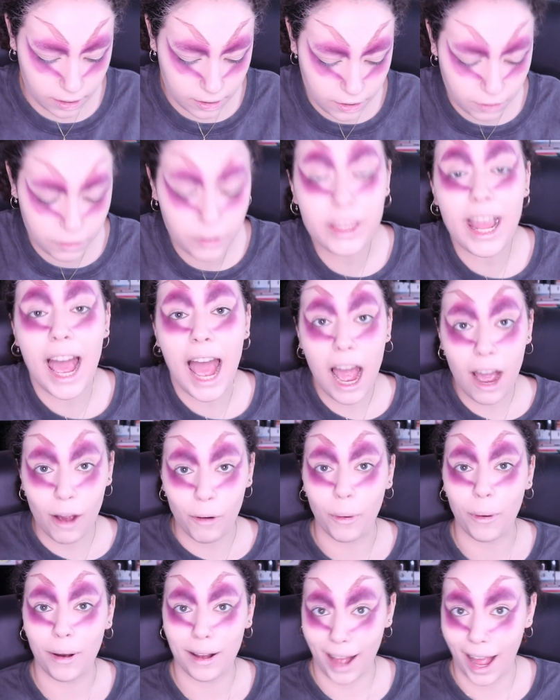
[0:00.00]
So
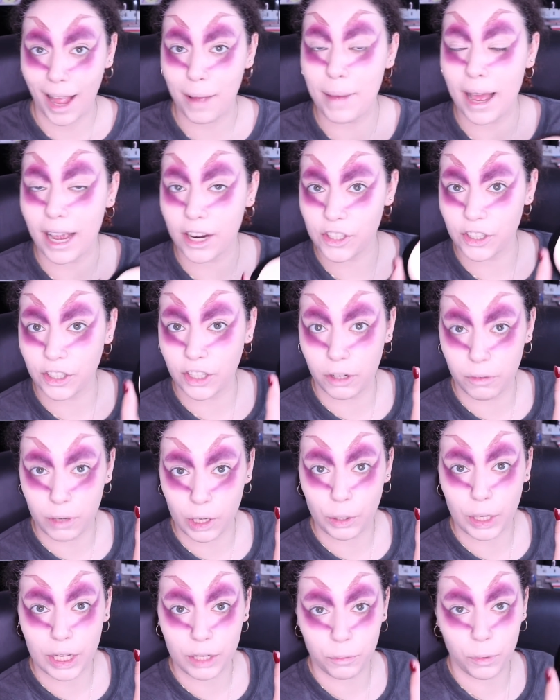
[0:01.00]
now I'm actually going
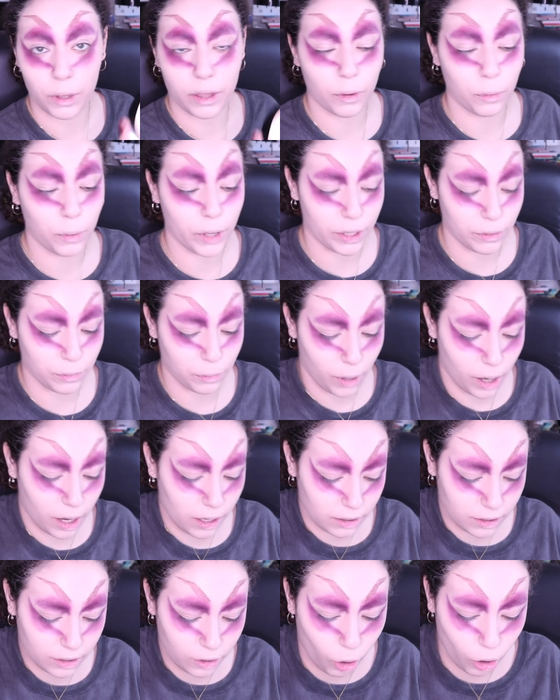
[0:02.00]
in with a Wet n
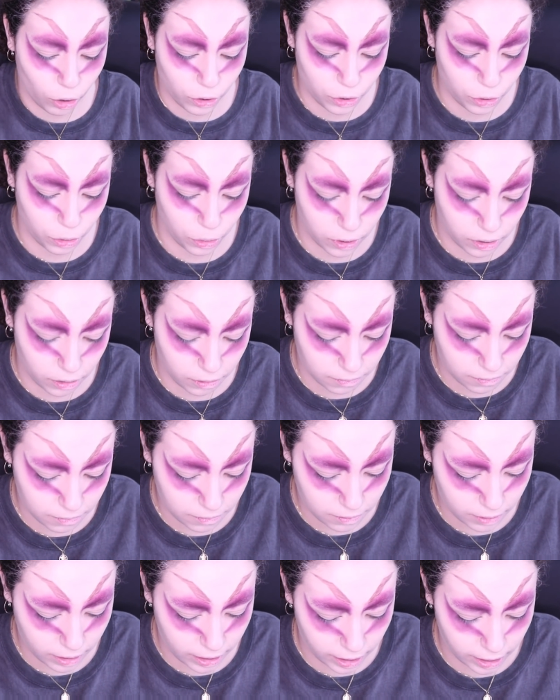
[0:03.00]
Wild contour
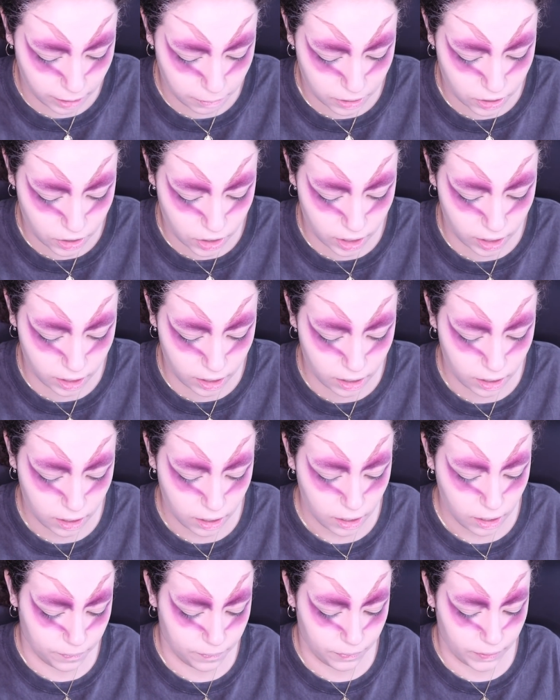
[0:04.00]
thingy-majig.
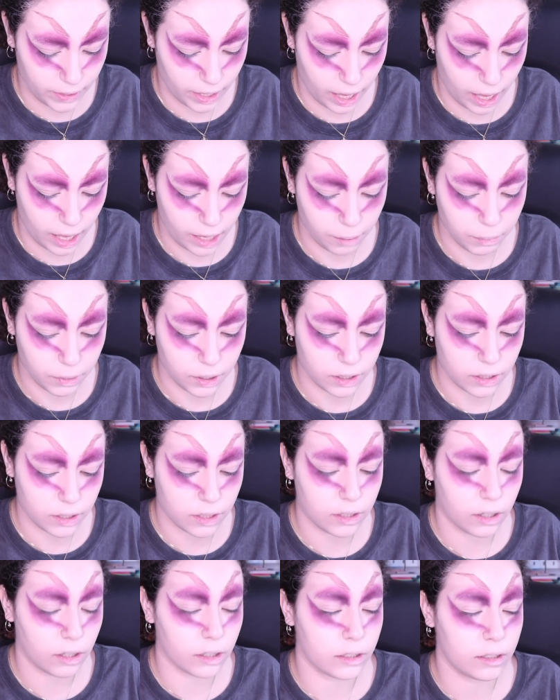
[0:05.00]
And I'm going to
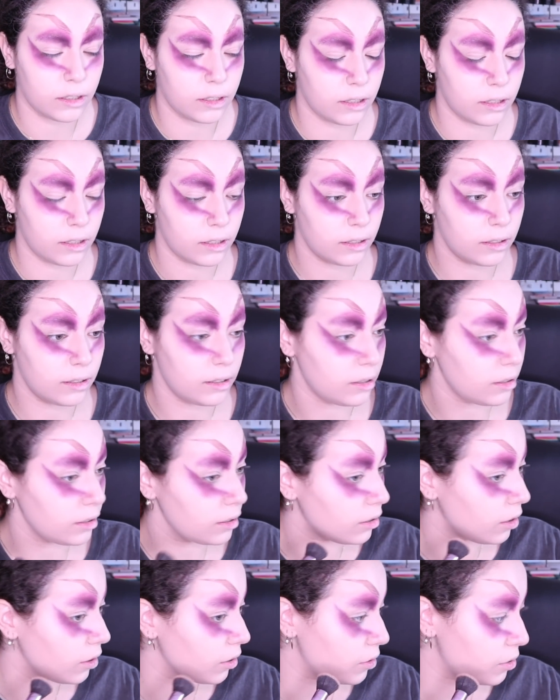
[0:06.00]
start
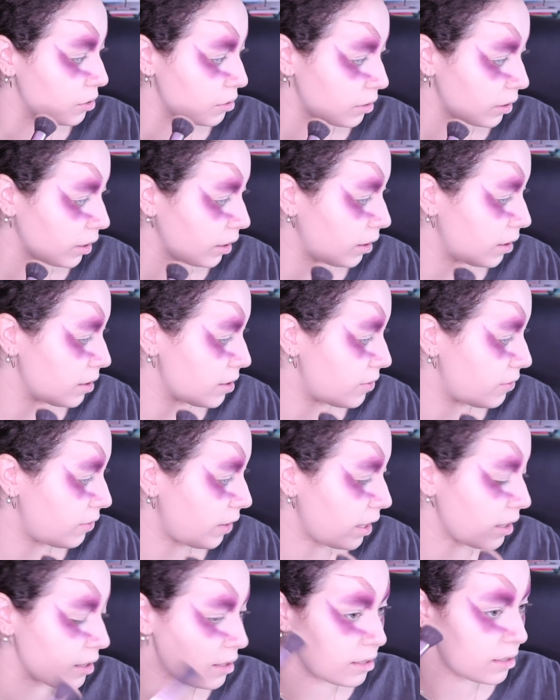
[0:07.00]
contouring this
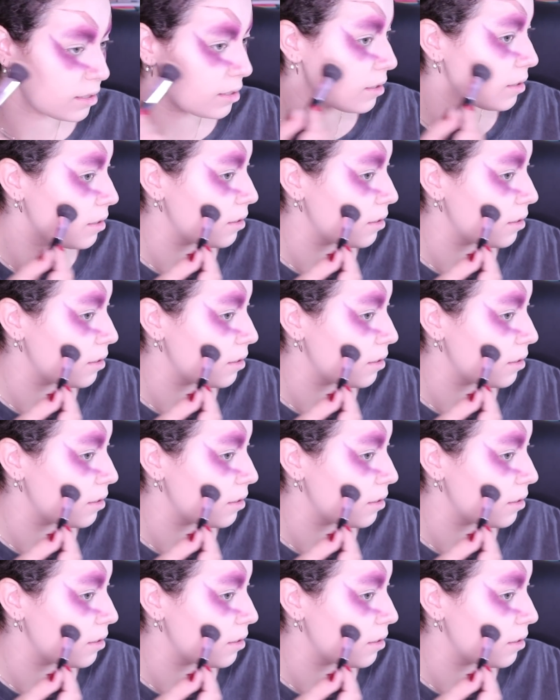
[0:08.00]
face.